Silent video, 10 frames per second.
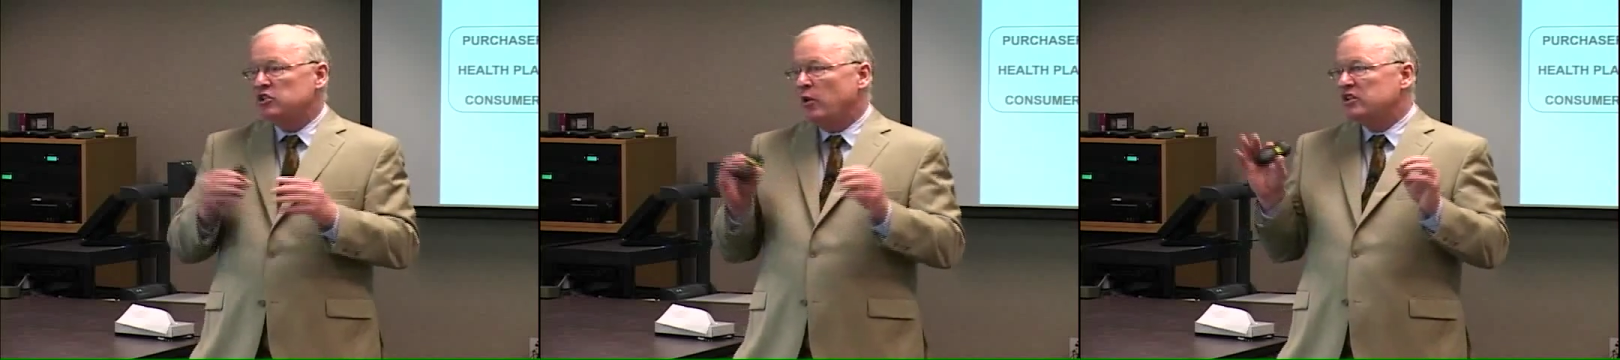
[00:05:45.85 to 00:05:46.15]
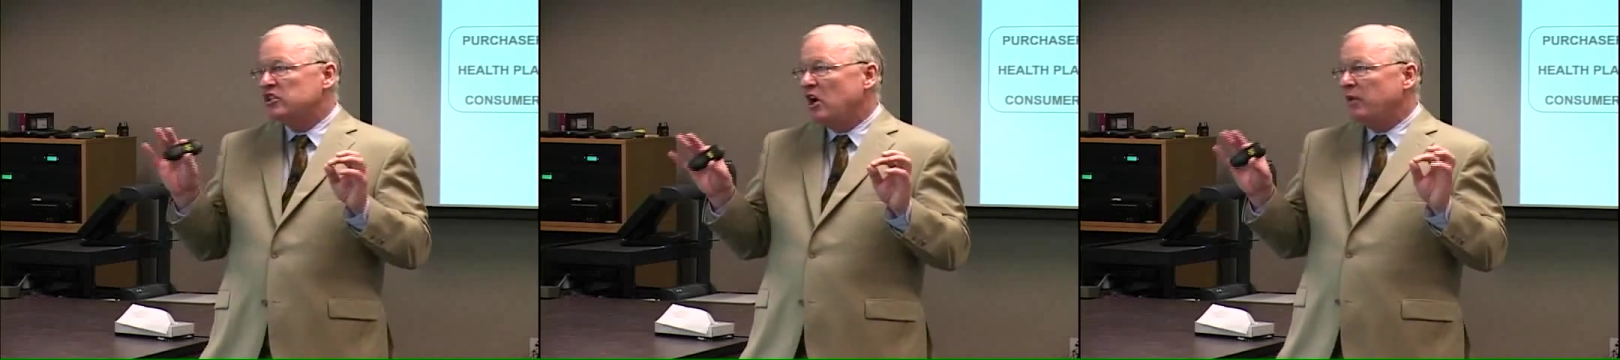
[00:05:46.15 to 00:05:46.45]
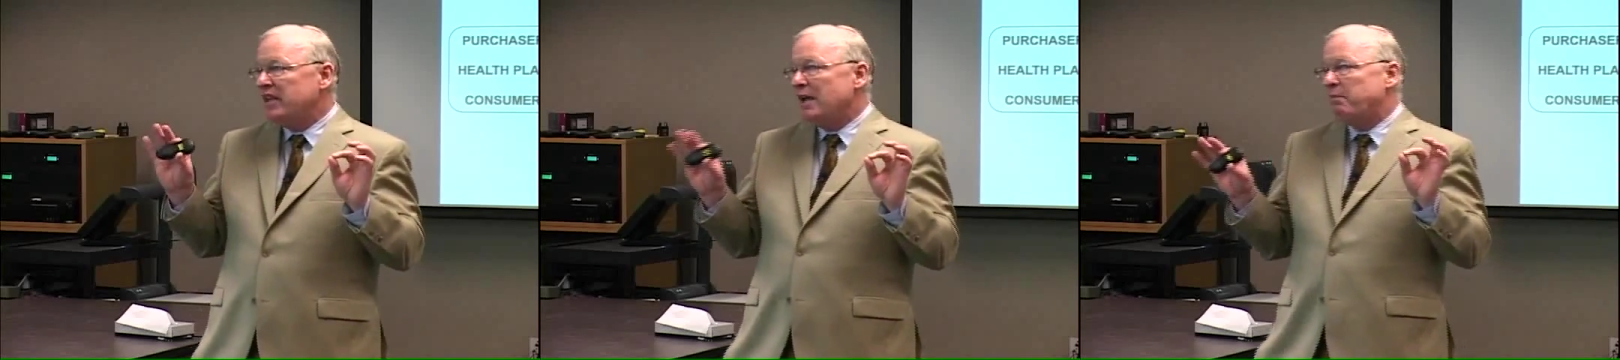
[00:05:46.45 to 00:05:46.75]
So
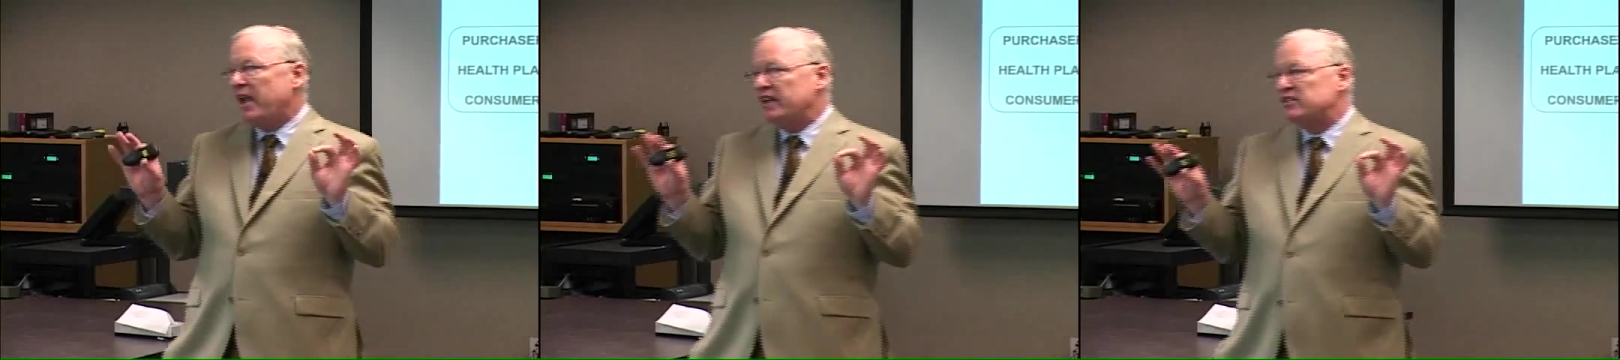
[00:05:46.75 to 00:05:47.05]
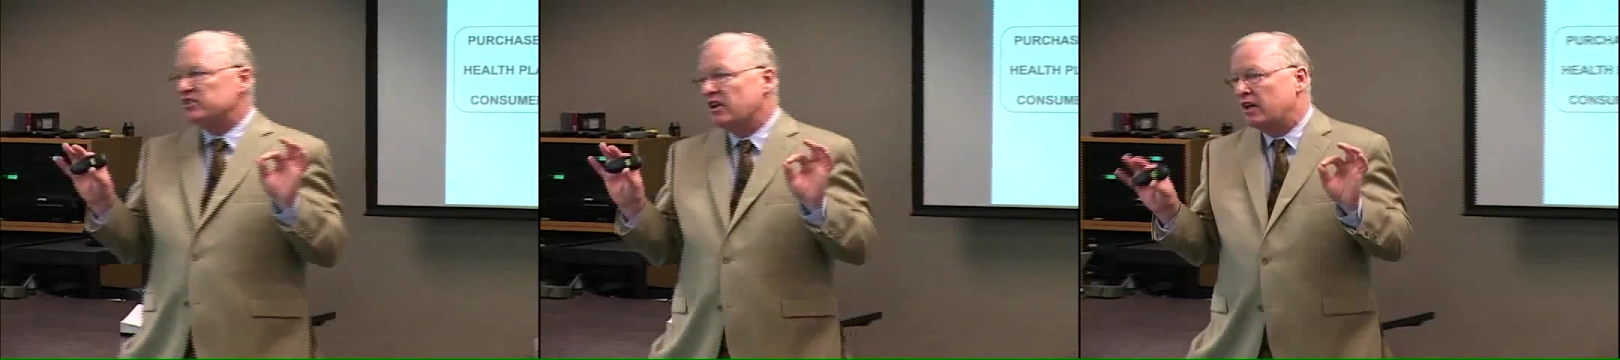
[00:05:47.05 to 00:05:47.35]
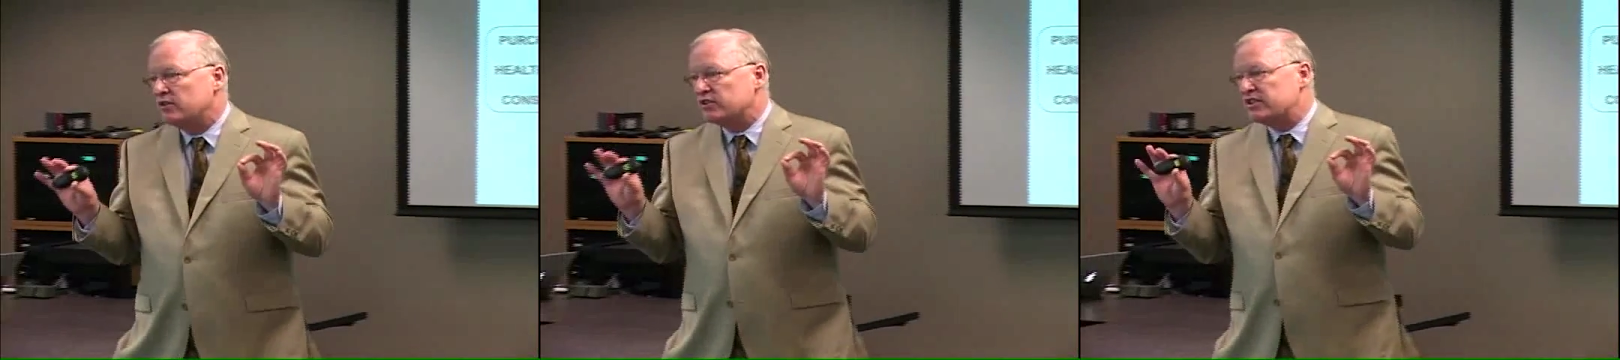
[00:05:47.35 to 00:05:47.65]
until we get patients
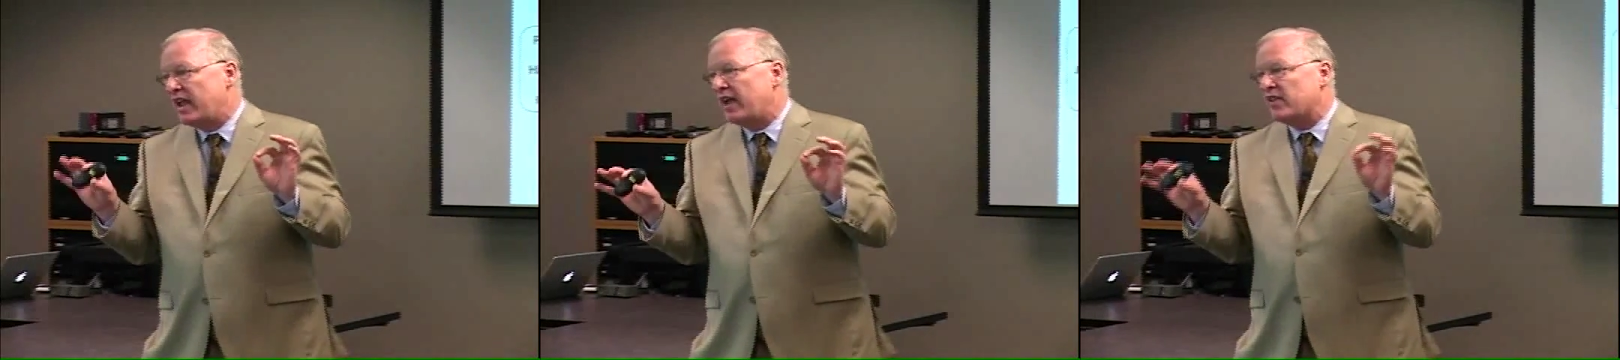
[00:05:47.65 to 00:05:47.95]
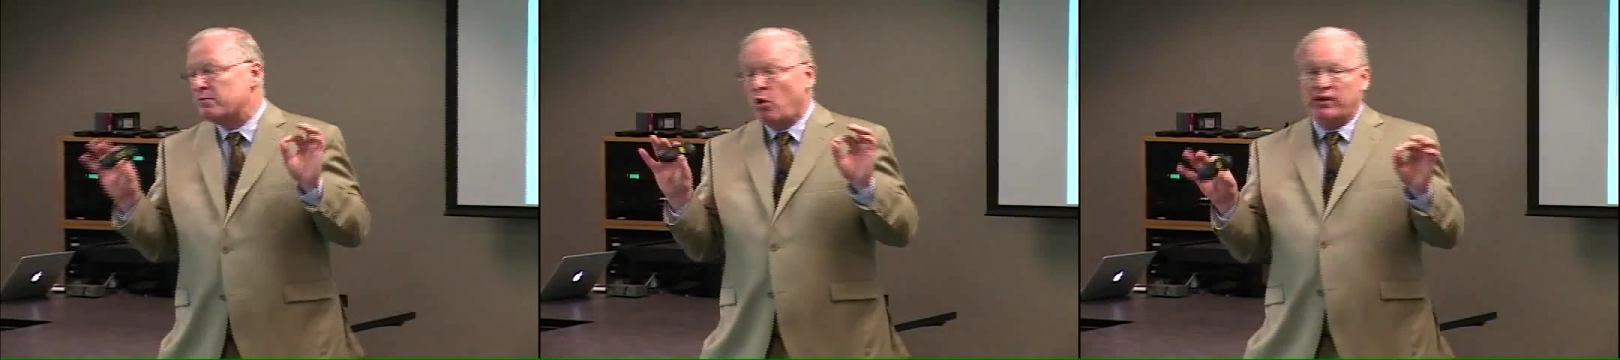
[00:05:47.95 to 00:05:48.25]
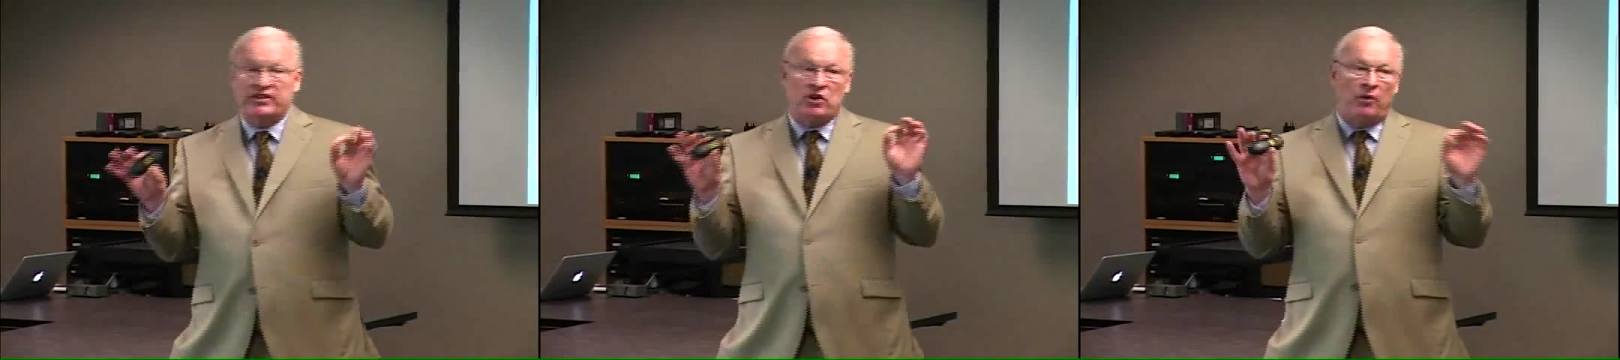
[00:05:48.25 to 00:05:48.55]
to understand that
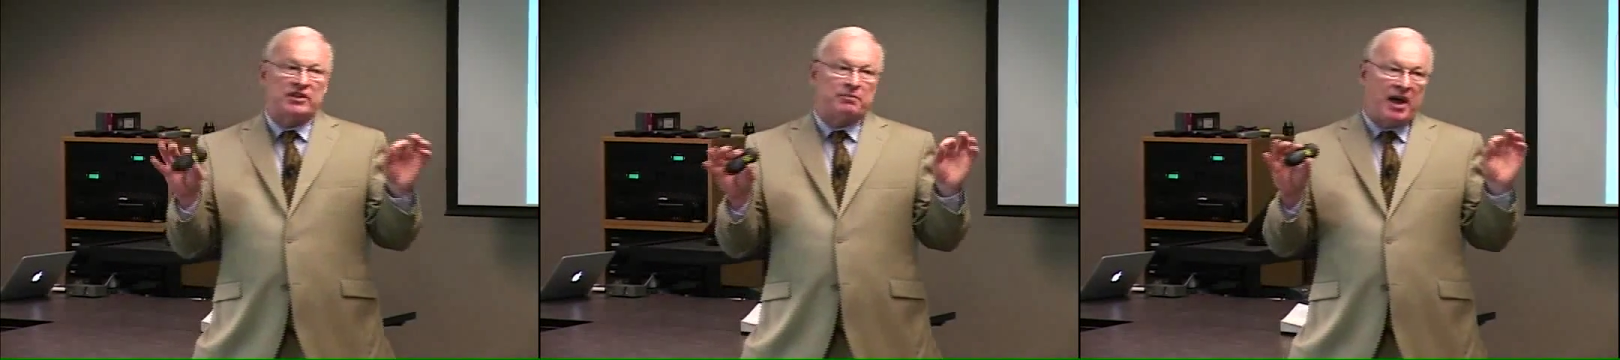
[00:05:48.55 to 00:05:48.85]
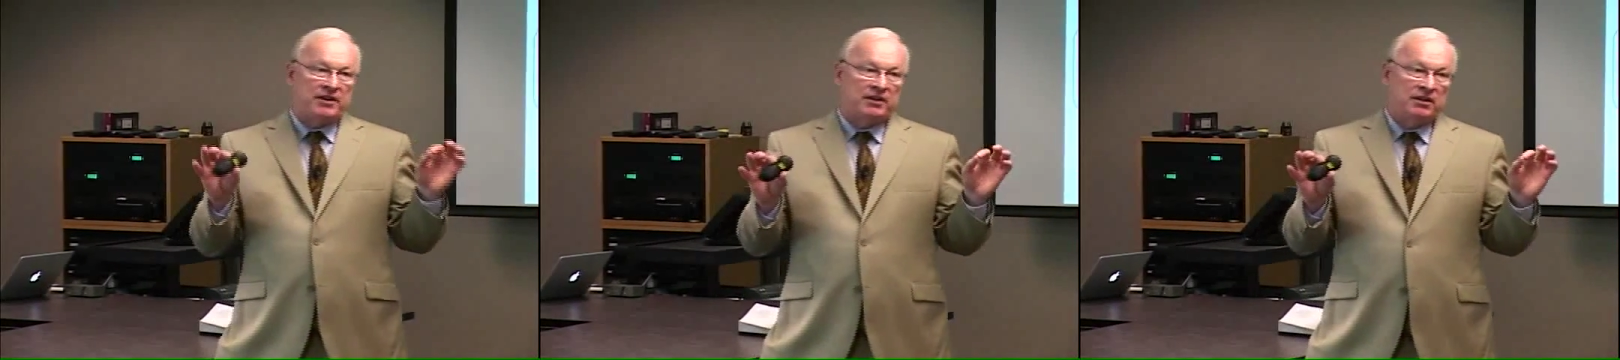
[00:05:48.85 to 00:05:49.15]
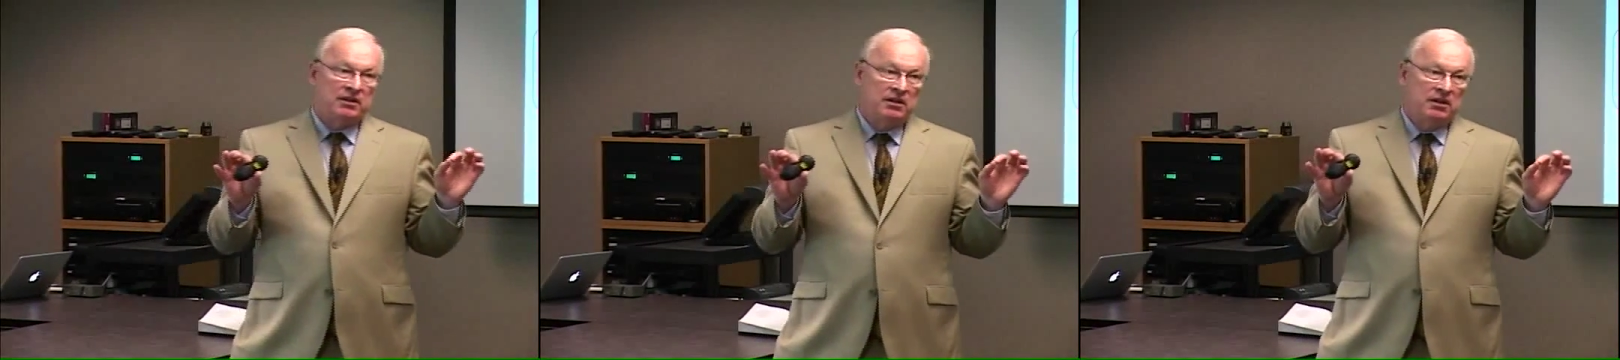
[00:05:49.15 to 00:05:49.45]
more isn't always better,